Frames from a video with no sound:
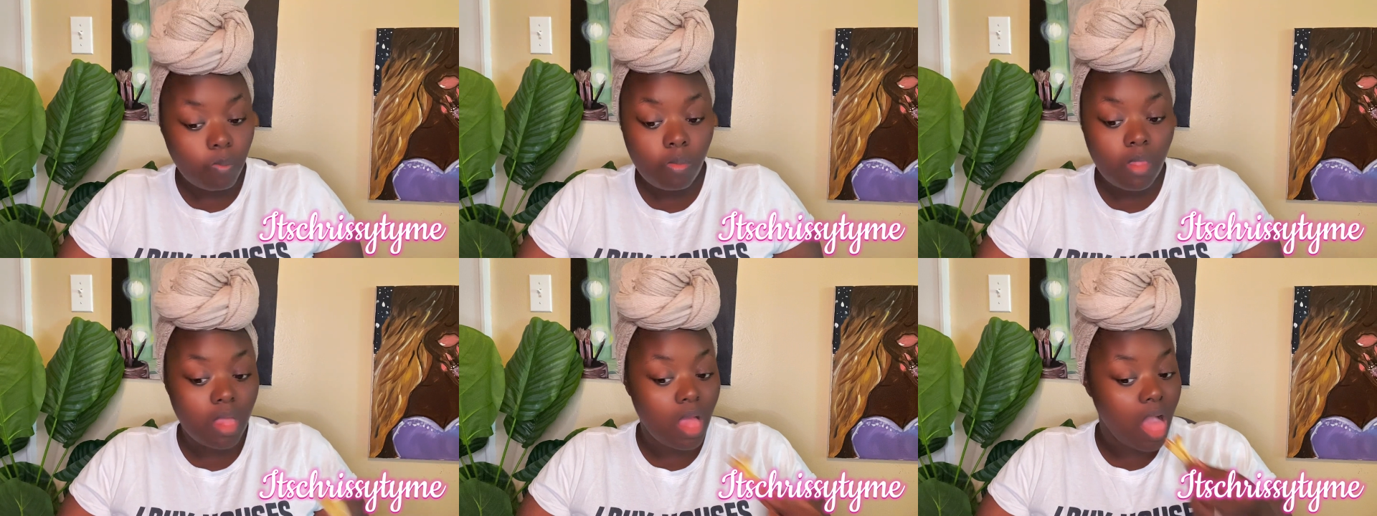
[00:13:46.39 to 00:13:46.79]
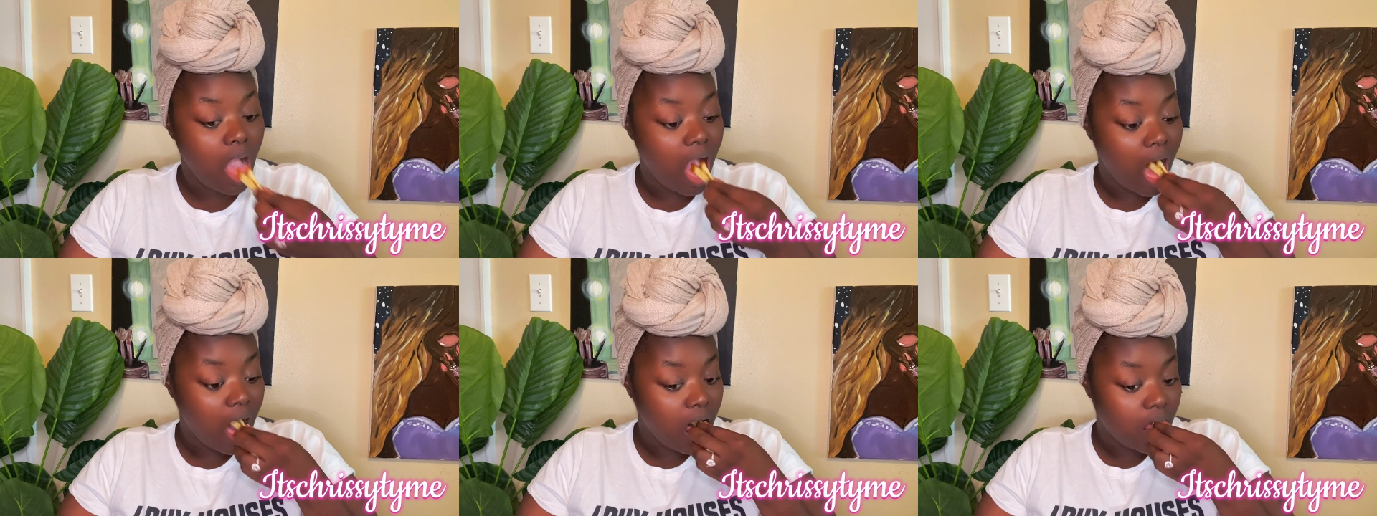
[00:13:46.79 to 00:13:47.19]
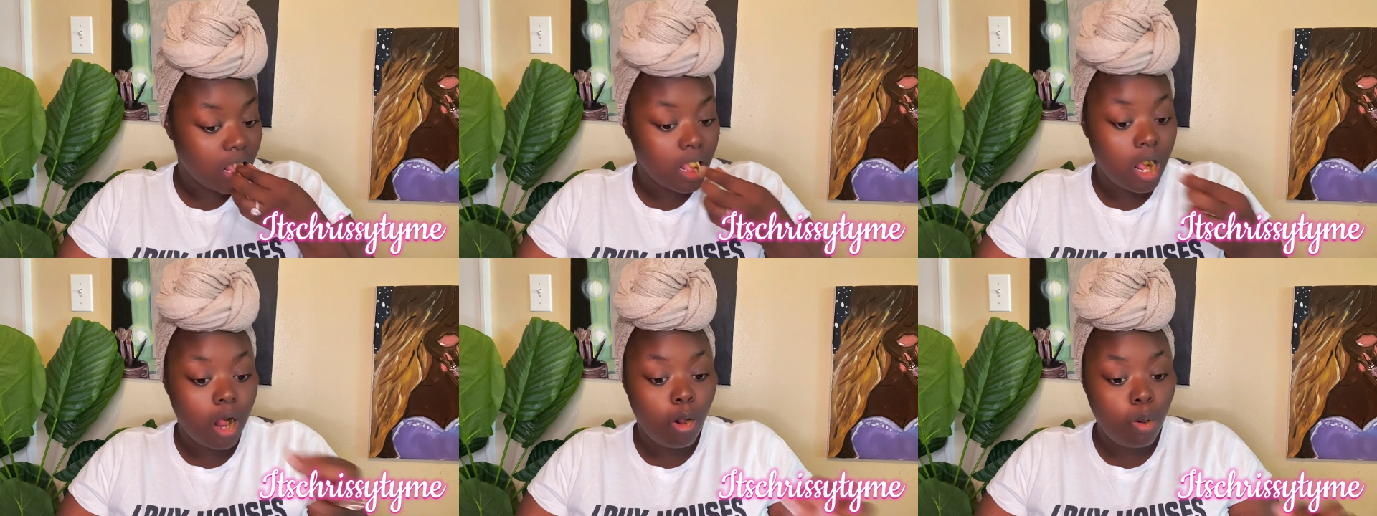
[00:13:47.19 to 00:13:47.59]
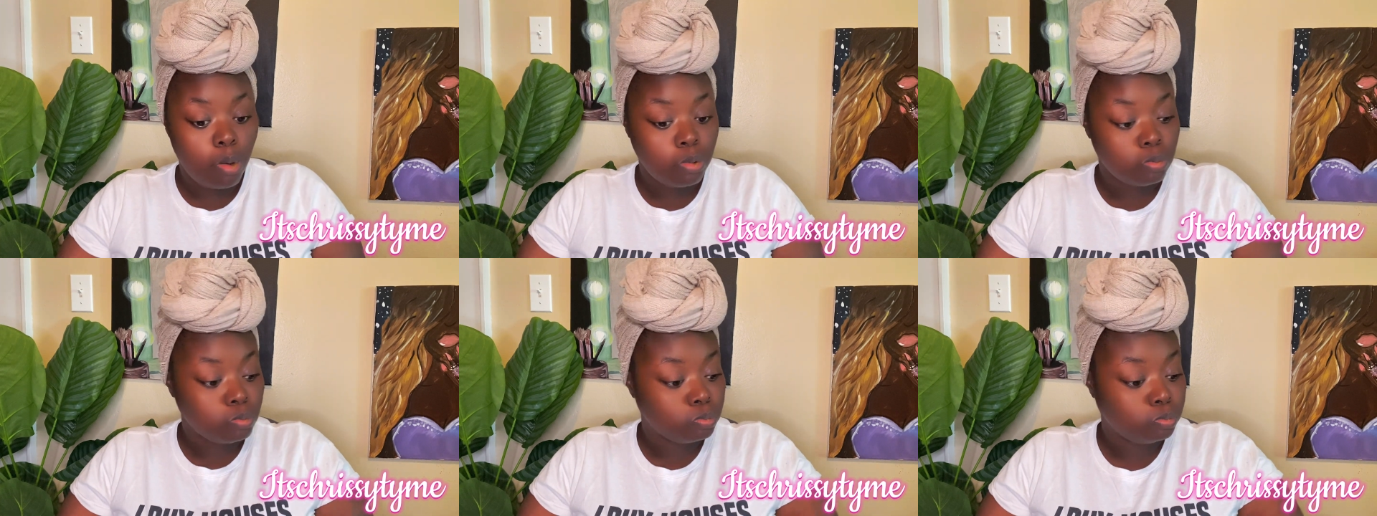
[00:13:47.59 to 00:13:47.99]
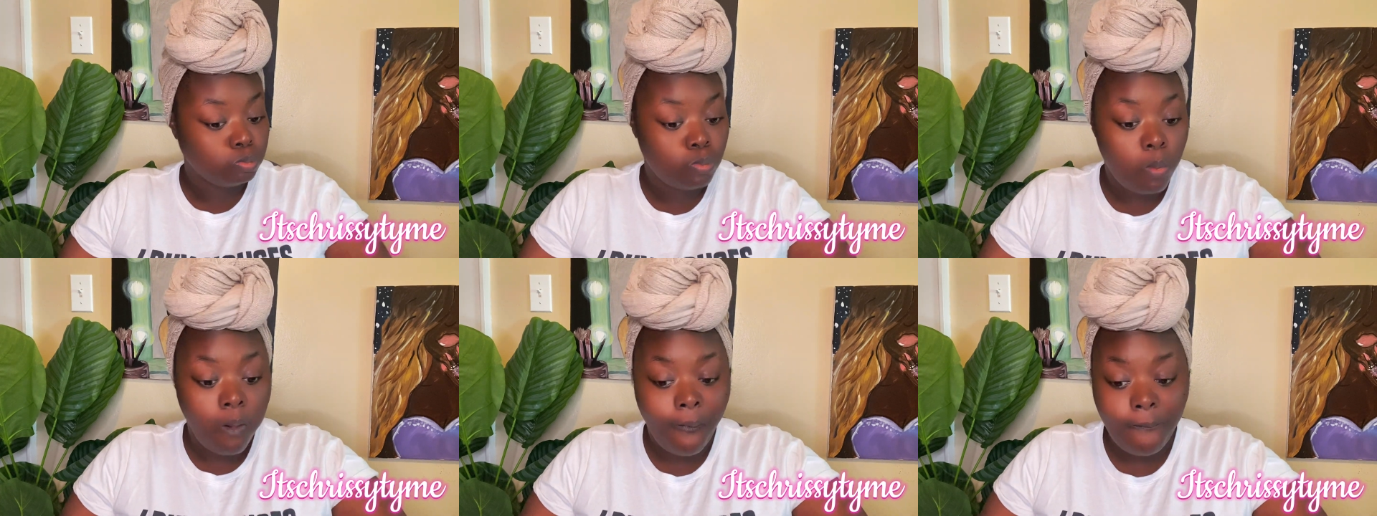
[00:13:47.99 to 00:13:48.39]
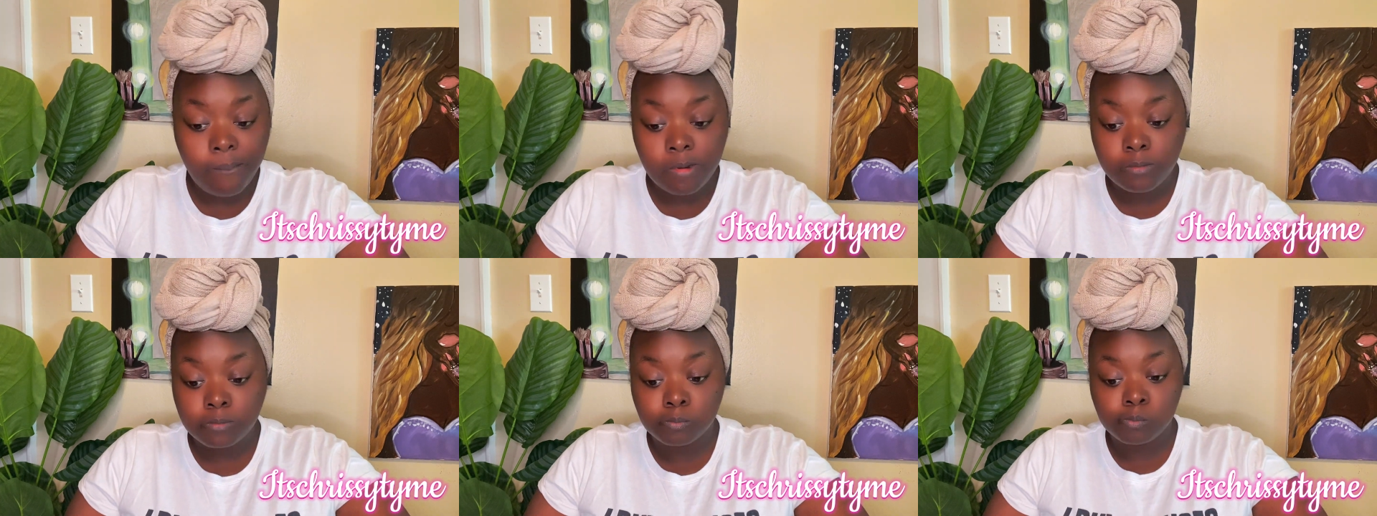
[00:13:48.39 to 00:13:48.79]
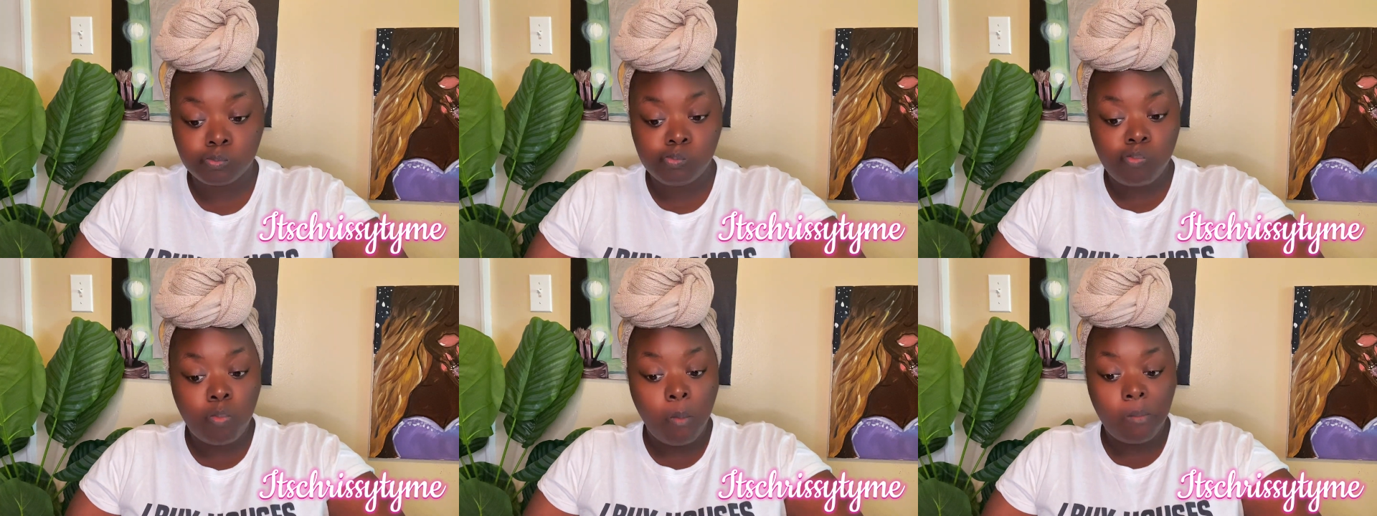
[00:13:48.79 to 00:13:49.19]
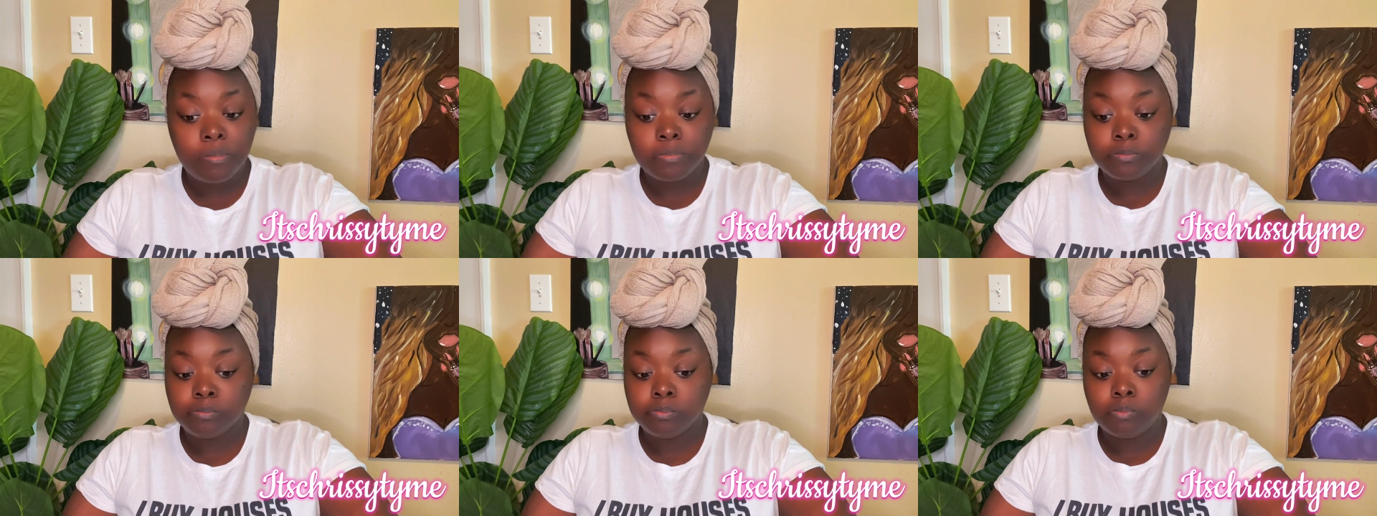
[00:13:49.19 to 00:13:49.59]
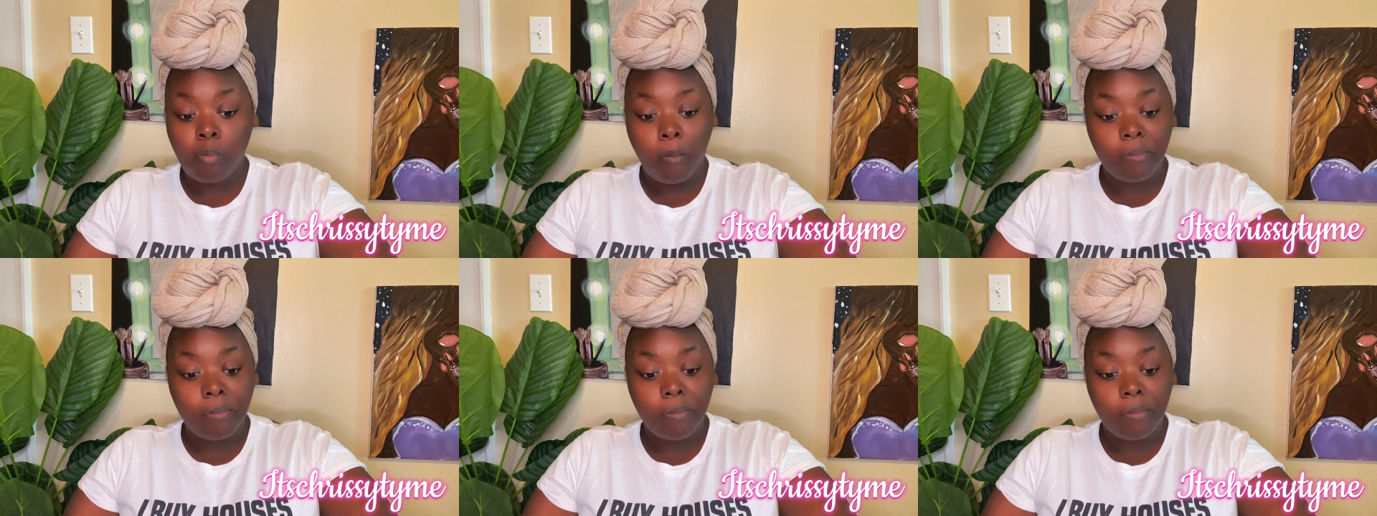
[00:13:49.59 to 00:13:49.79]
at the once then wife that you was